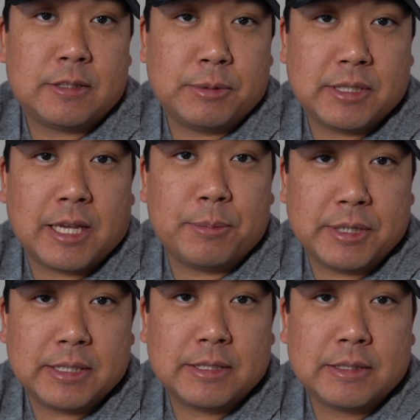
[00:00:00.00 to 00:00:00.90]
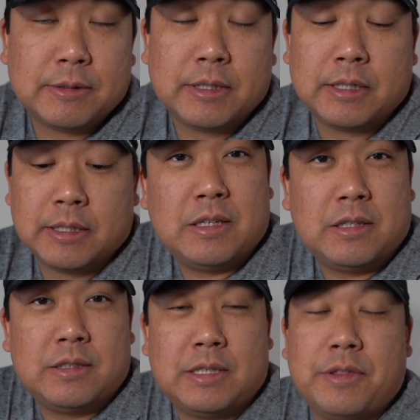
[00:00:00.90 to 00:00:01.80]
to be diabetes.
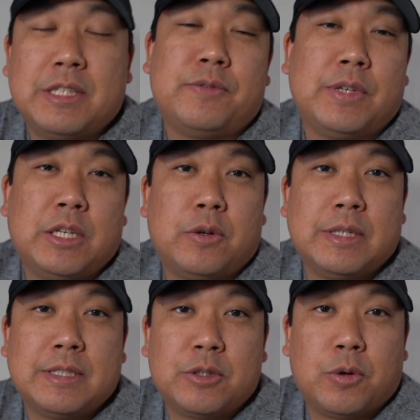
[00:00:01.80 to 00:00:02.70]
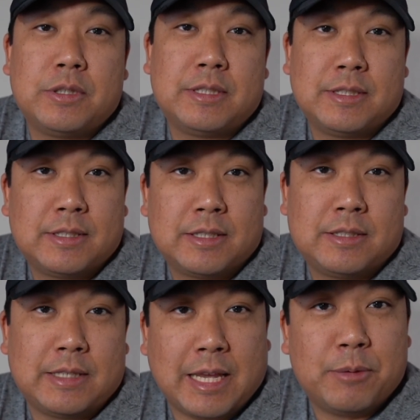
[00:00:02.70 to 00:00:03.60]
Now this video isn't going to discuss
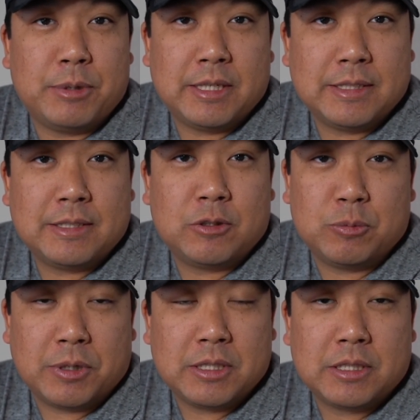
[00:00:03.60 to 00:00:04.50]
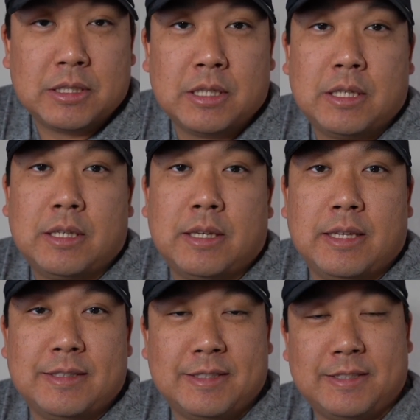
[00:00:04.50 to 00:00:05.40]
diabetes too much,
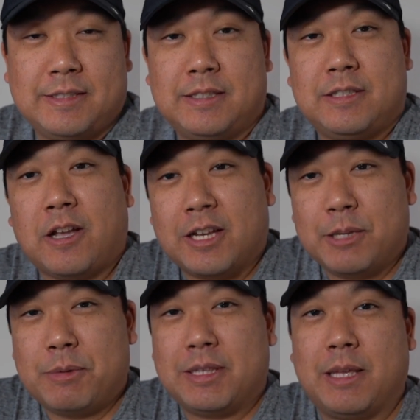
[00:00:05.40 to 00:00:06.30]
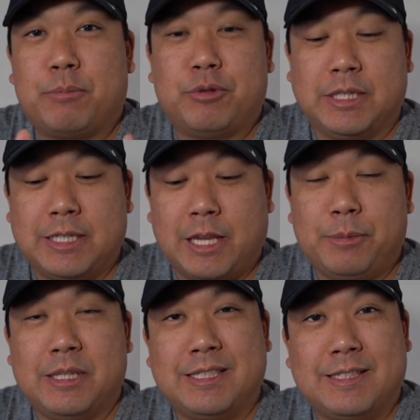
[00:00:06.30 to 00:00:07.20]
as this is talking about that
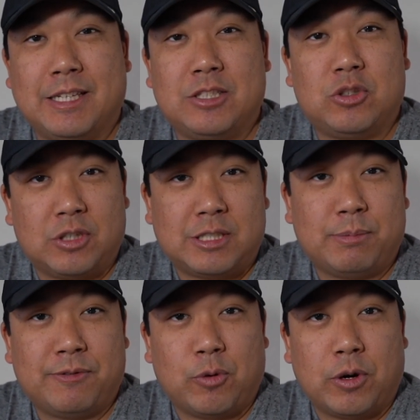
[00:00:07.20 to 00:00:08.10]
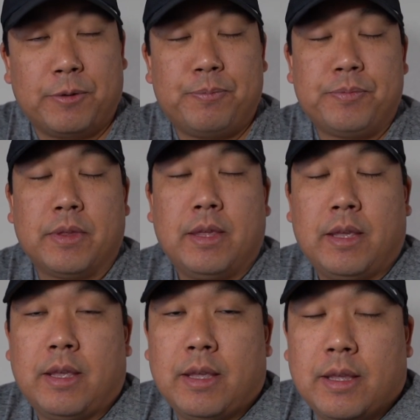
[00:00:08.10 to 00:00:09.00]
pre-diabetes stage just before.
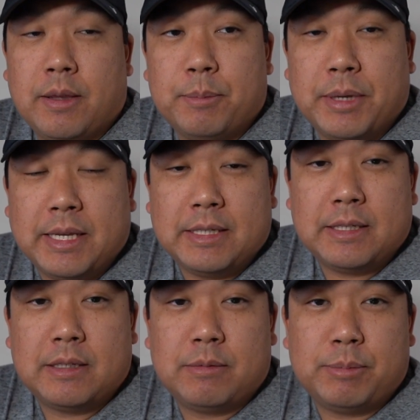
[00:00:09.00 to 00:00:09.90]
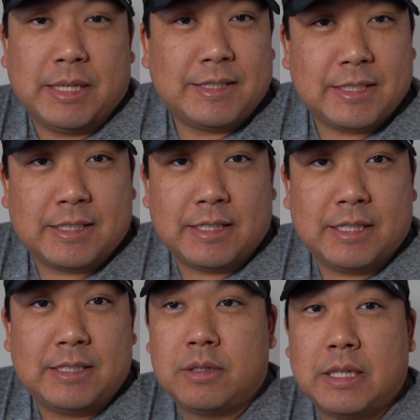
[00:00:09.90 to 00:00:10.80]
But
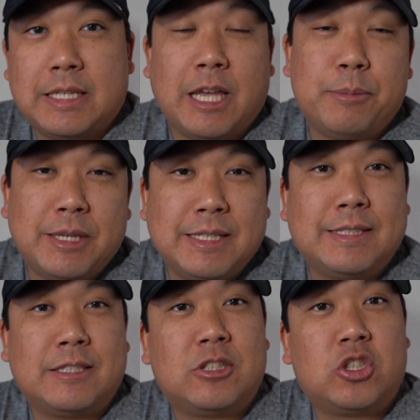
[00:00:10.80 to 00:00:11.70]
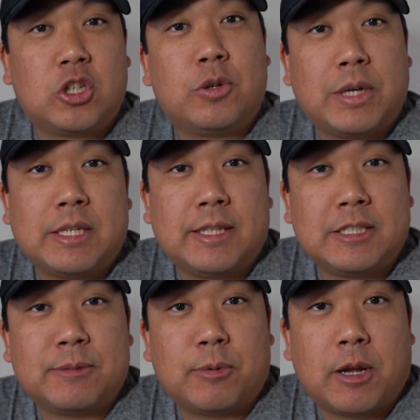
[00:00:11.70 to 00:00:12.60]
basically, diabetes is a sugar
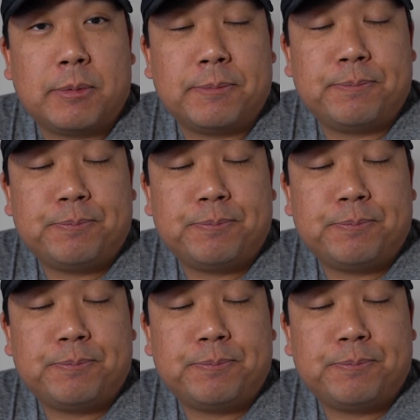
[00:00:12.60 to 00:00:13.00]
regulation problem.